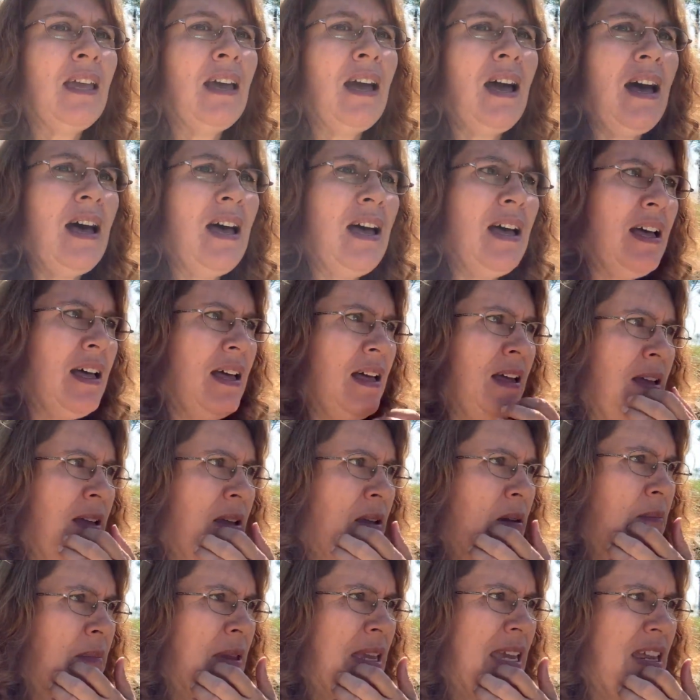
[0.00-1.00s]

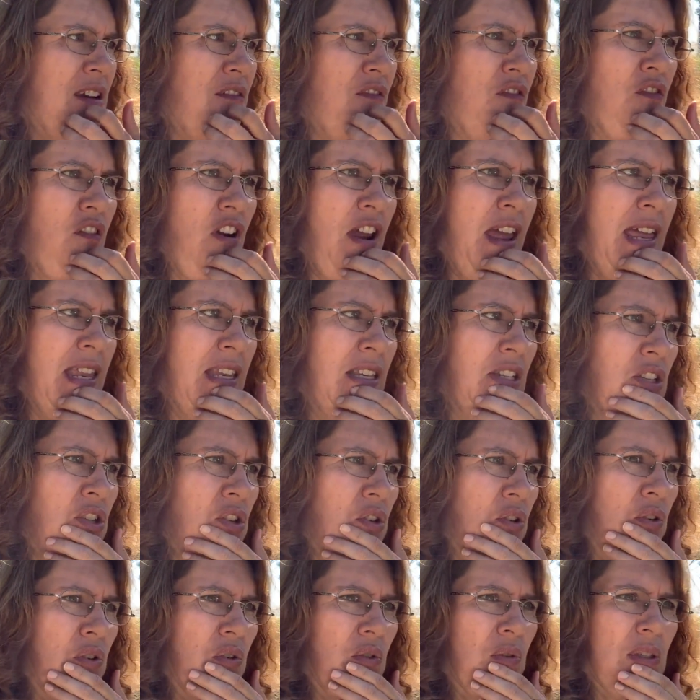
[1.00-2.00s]
Um, he had a friend
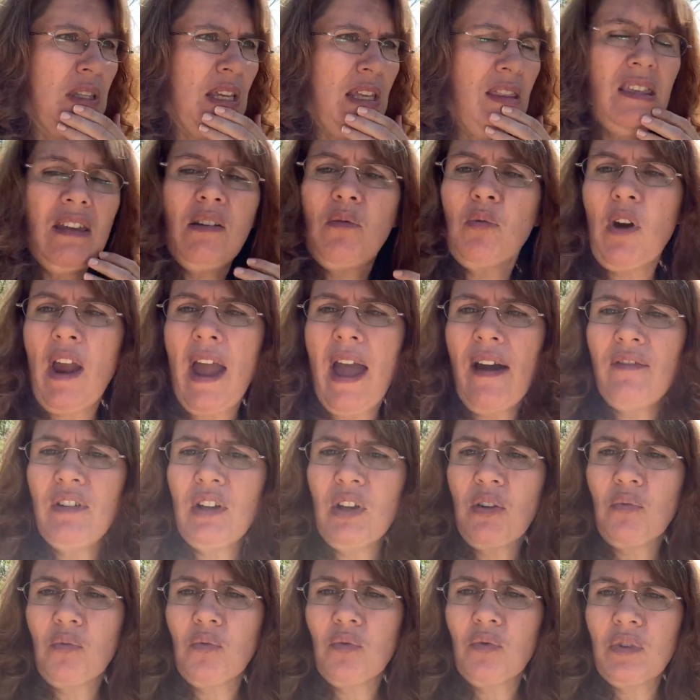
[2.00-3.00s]
who said they were having
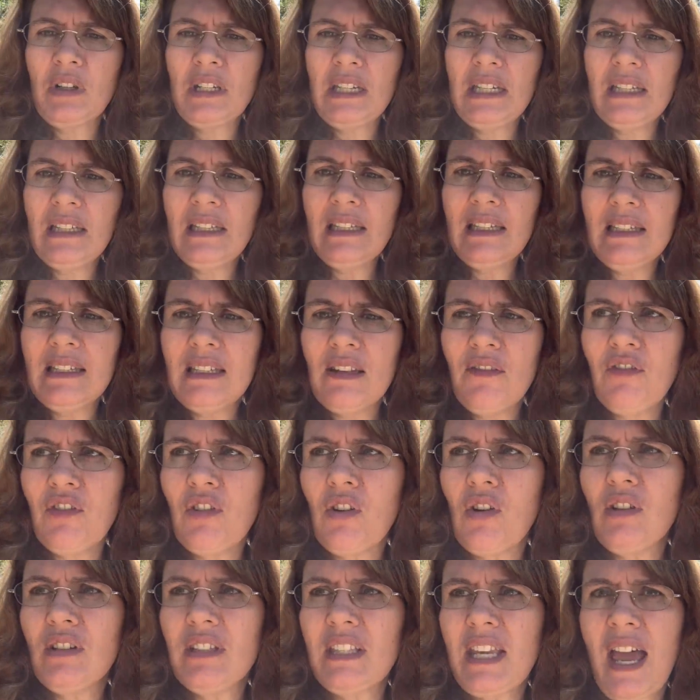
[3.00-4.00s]
a really
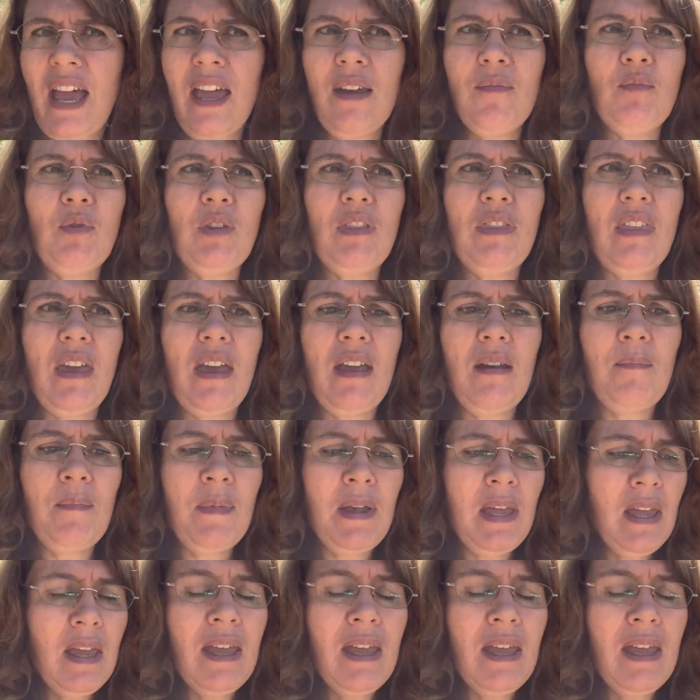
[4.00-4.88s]
difficult time with them.